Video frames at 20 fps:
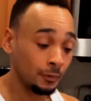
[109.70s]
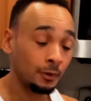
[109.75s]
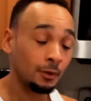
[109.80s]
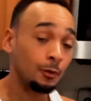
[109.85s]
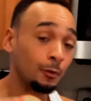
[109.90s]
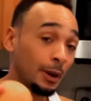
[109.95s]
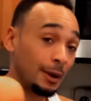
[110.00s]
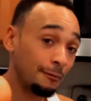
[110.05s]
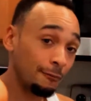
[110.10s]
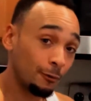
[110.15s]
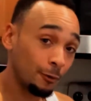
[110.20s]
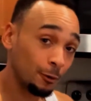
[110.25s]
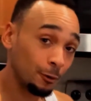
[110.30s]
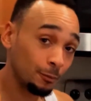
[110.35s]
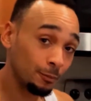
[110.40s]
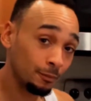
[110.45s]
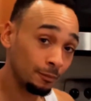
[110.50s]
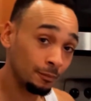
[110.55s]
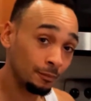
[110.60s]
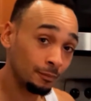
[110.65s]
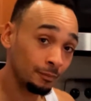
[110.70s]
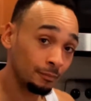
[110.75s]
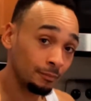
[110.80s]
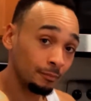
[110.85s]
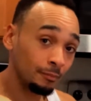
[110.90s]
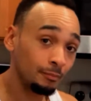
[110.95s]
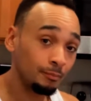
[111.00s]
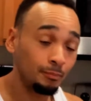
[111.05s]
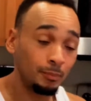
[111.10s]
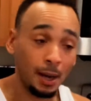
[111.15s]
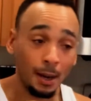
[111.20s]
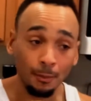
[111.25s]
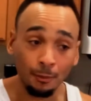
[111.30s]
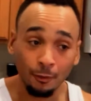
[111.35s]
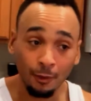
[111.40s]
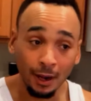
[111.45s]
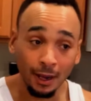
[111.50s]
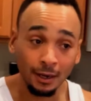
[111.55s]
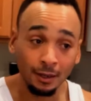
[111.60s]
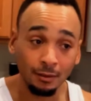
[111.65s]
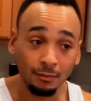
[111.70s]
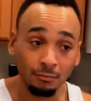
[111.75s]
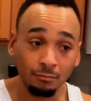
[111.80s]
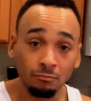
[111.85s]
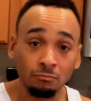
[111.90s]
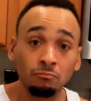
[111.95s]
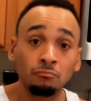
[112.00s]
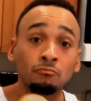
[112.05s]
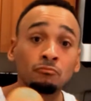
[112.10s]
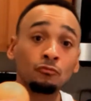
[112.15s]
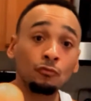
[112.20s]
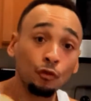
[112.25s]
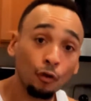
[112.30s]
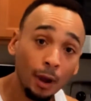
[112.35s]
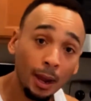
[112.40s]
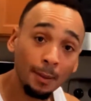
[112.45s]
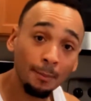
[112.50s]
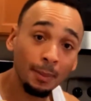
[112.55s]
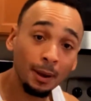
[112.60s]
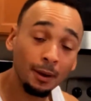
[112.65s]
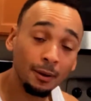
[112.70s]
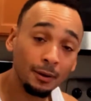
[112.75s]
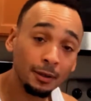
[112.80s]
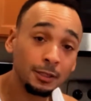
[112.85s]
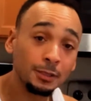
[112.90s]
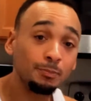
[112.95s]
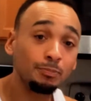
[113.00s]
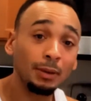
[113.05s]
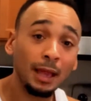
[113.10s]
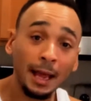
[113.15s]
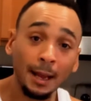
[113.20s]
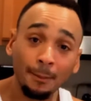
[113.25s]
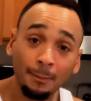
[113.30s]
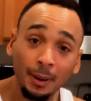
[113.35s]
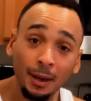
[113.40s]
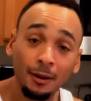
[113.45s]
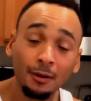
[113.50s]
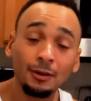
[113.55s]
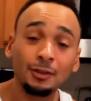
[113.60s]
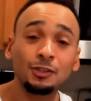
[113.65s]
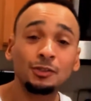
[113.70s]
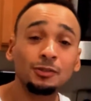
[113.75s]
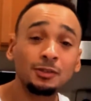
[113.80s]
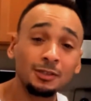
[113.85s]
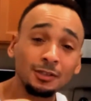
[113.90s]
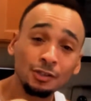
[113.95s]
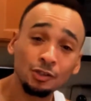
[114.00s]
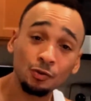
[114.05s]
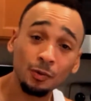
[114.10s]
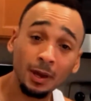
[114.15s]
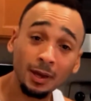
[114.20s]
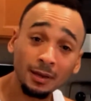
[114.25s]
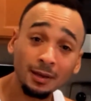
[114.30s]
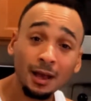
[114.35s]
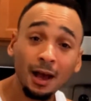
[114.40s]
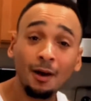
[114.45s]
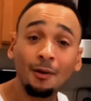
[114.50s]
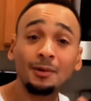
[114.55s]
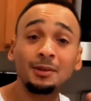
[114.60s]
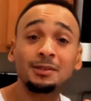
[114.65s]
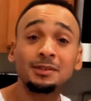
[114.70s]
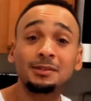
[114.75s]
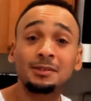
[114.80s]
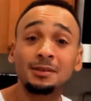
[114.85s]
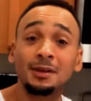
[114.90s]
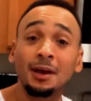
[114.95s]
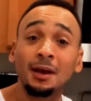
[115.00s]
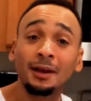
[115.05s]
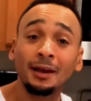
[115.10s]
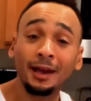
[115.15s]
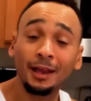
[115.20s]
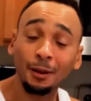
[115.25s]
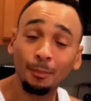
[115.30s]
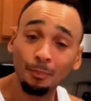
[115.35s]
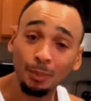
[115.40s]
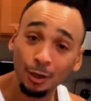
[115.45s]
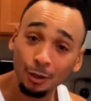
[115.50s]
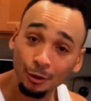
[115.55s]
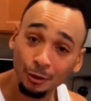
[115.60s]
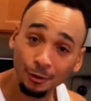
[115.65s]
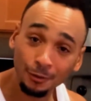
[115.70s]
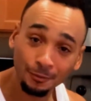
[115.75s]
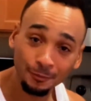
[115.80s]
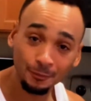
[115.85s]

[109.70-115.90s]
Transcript: grapefruit, pomegranate, cranberries, blackberries. You see the trend, how it's kind of bitter.